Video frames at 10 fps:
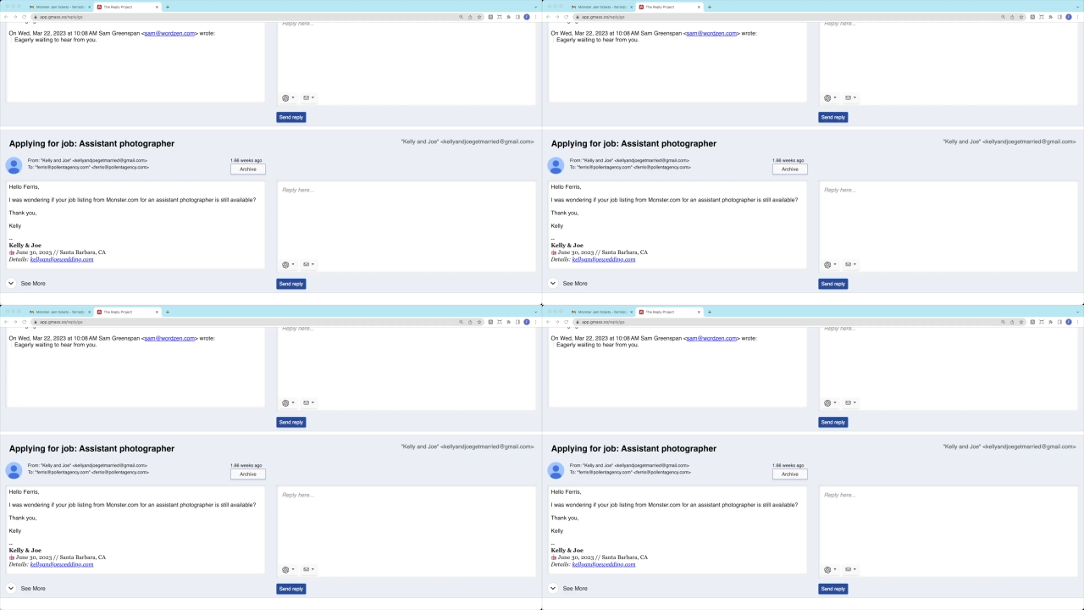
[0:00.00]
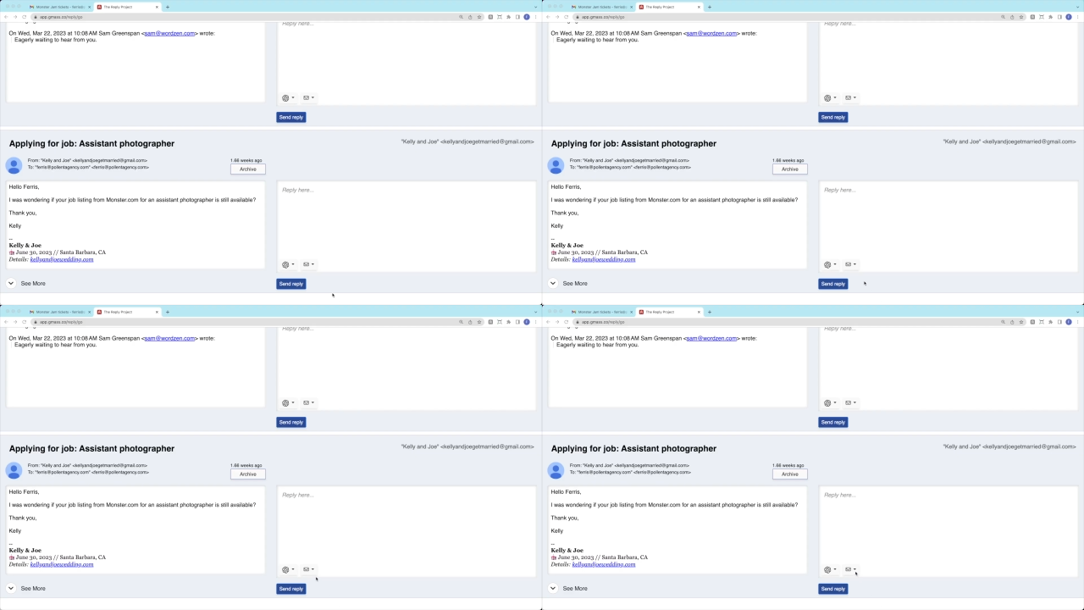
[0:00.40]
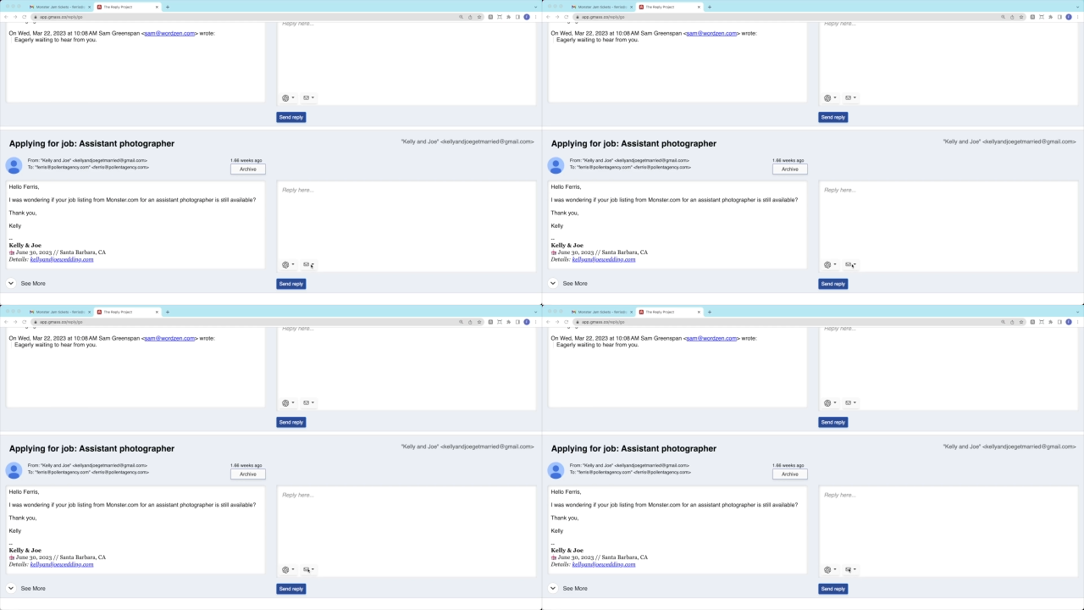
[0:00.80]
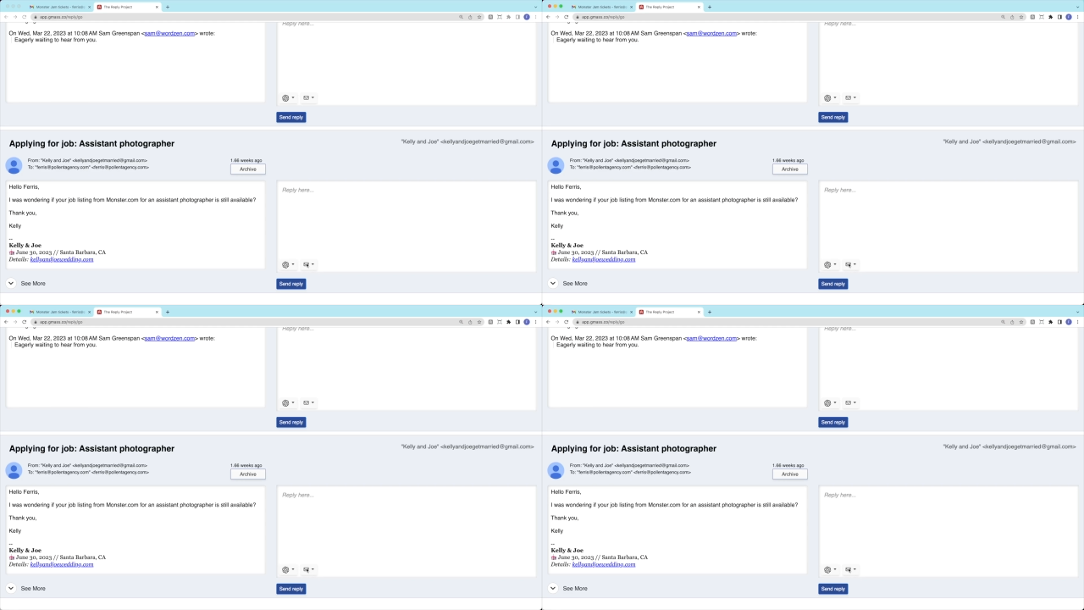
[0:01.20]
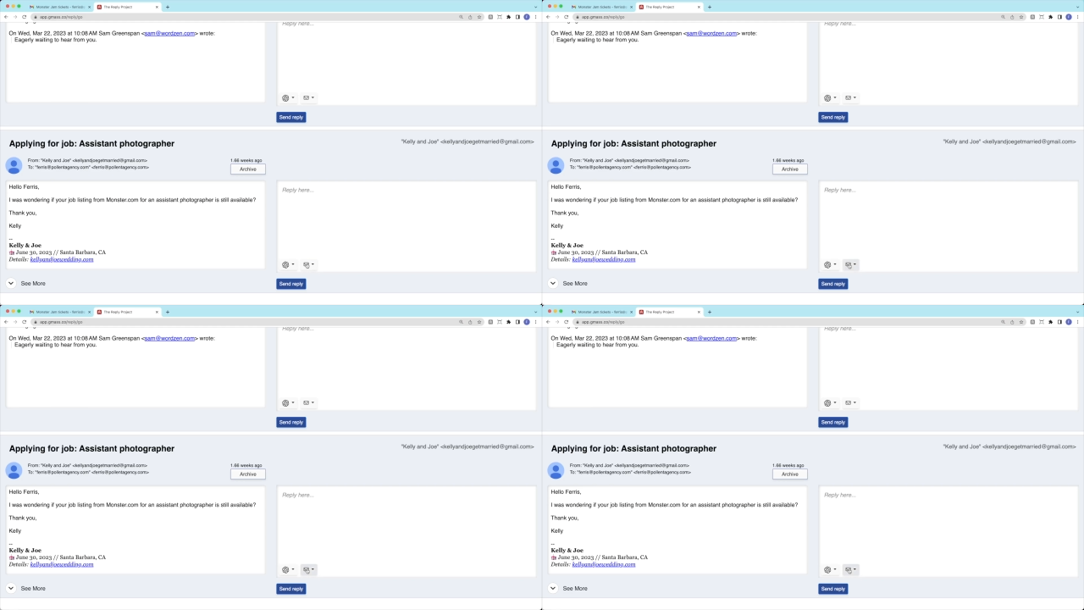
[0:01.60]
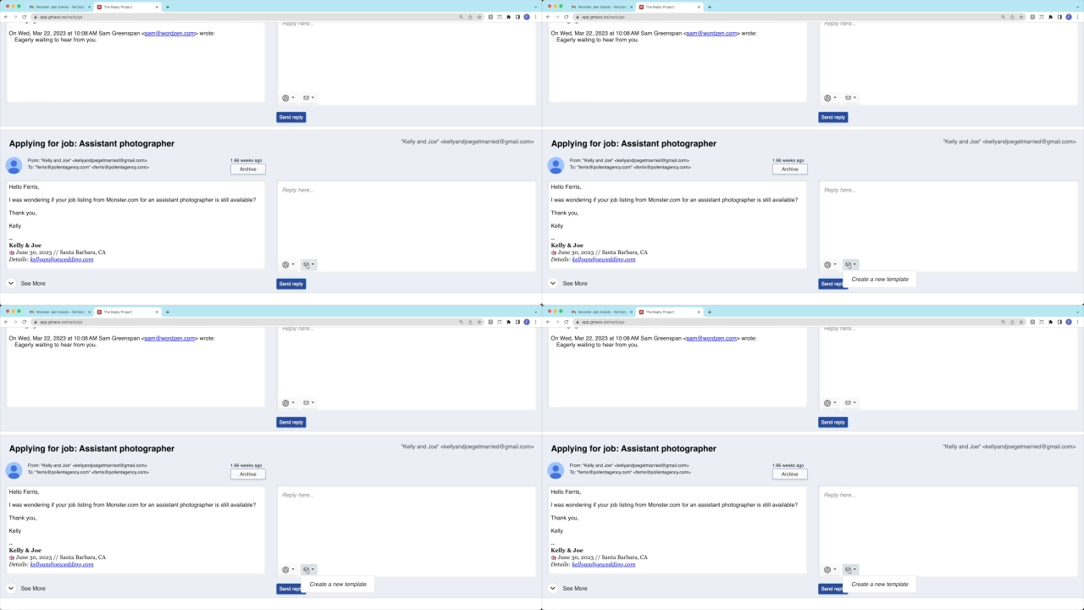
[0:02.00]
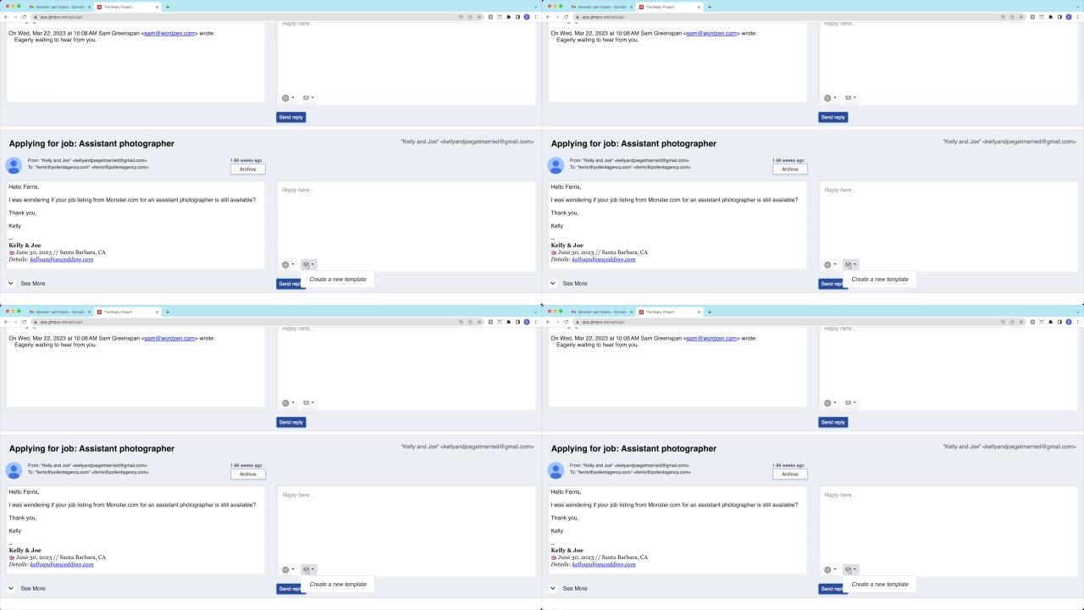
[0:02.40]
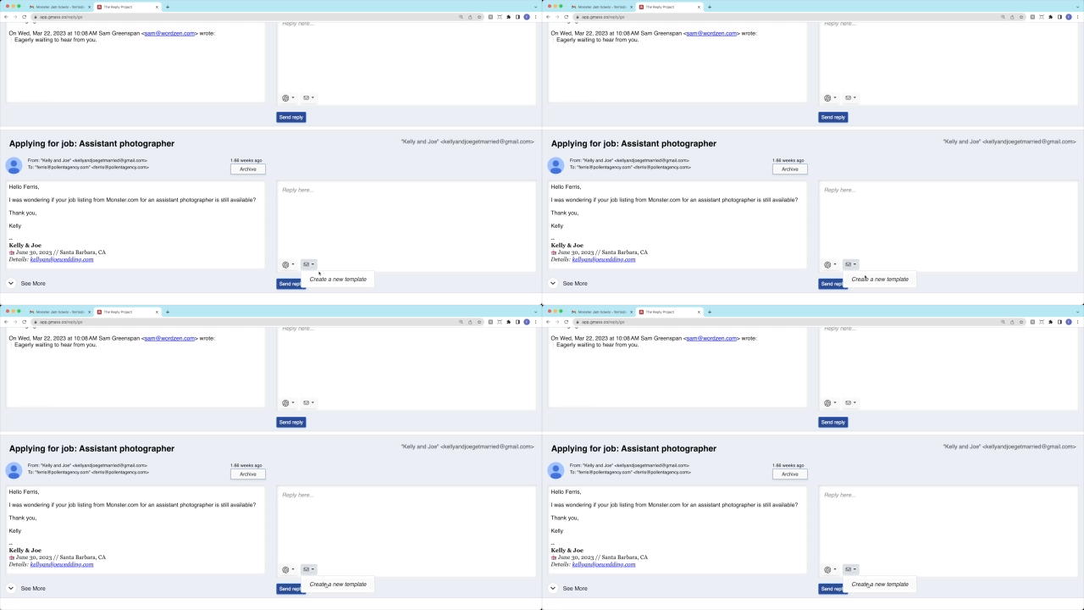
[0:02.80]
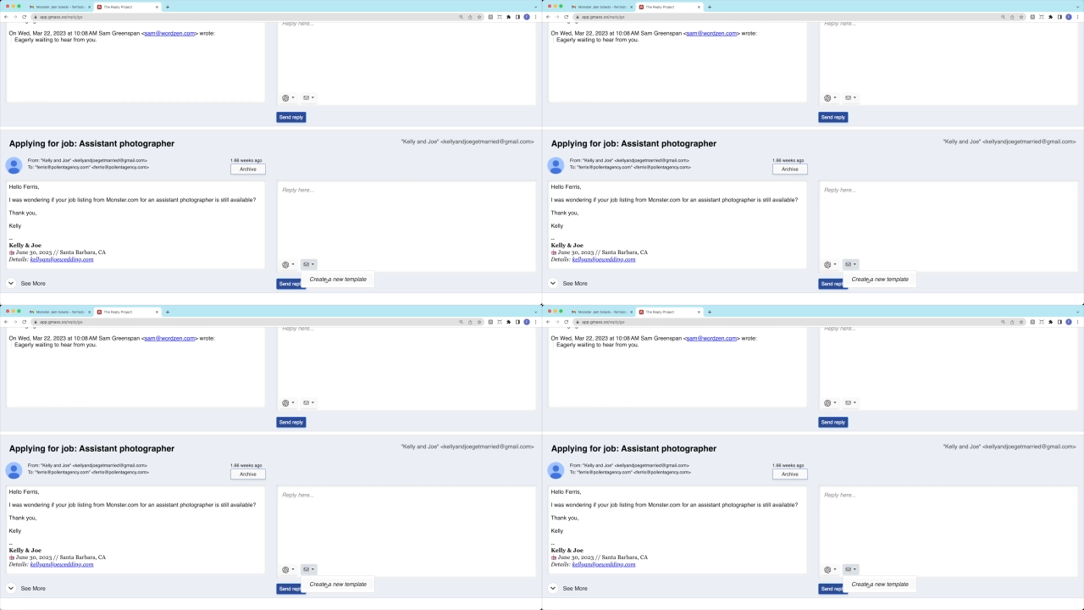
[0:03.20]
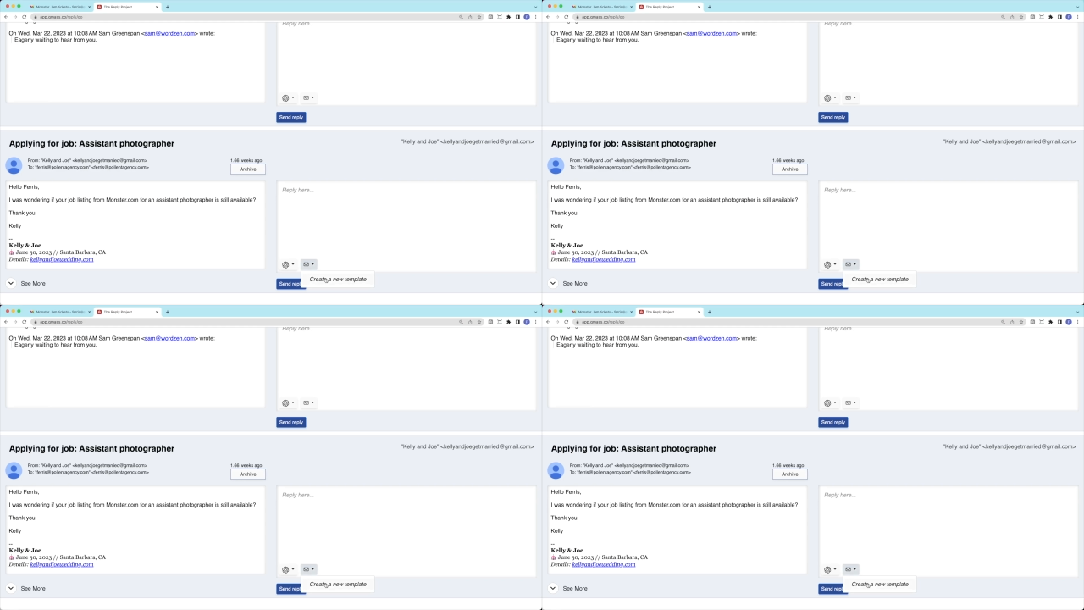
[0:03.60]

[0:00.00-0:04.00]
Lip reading: (no speaker visible)